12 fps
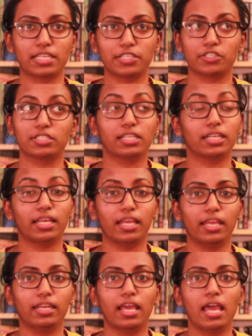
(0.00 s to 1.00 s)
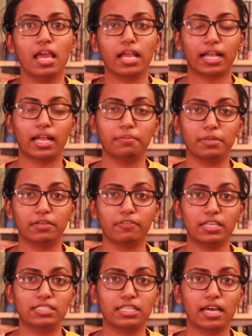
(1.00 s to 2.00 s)
interested in coming of
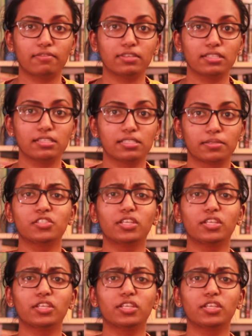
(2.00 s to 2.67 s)
age novels.